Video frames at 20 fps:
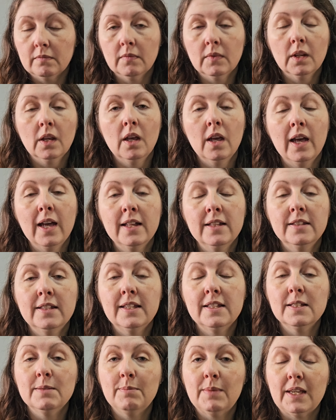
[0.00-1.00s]
And
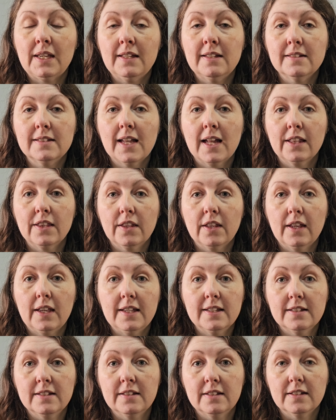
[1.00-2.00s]
this means that there
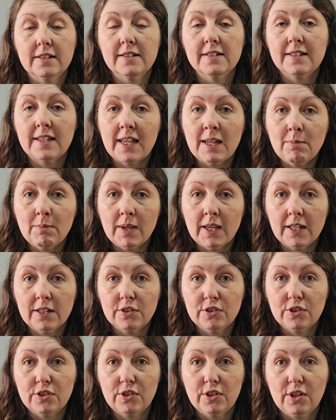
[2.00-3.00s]
isn't the seaming
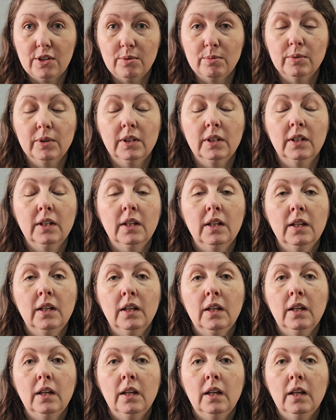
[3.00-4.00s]
to do.
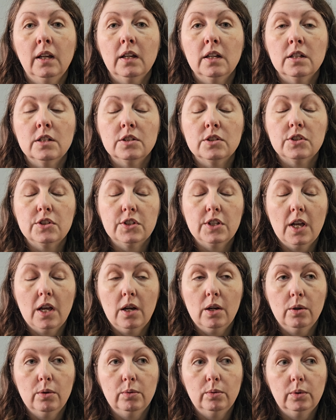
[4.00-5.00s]

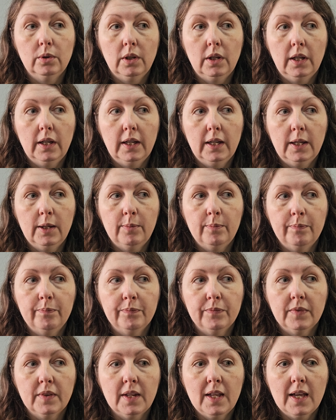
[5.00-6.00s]
So
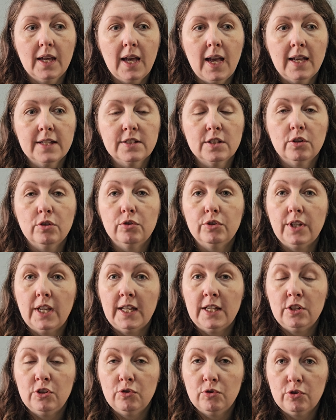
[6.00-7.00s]
as a good
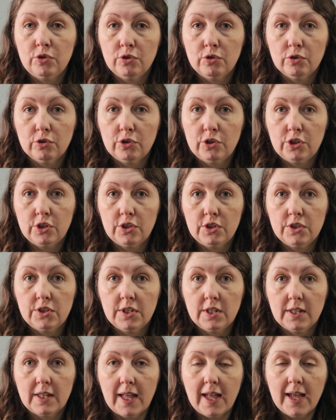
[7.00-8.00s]
introduction
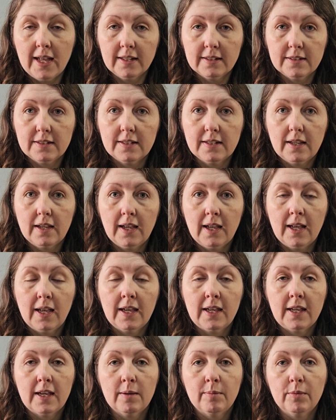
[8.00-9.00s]
to that,
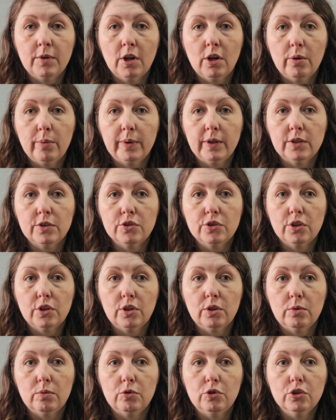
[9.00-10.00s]
I am going
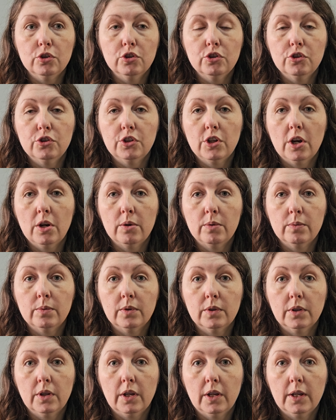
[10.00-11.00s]
to just show
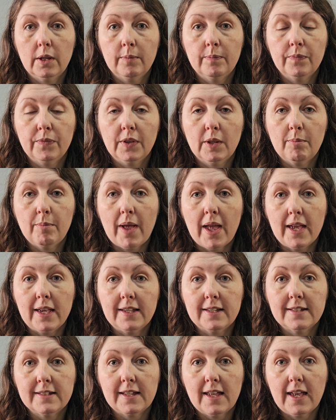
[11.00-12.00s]
the
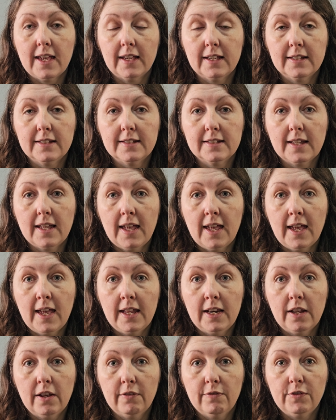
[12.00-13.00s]
basics
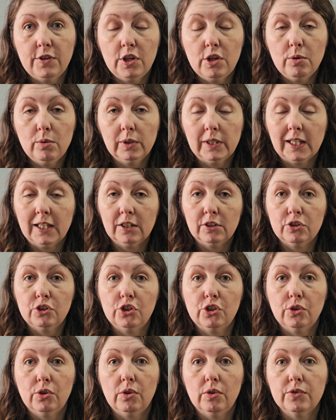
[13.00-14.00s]
in a few little
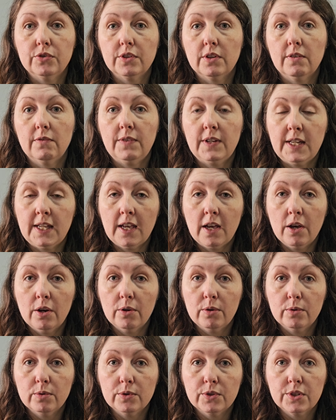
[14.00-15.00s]
short
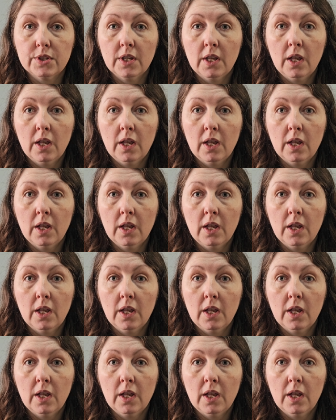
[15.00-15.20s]
videos.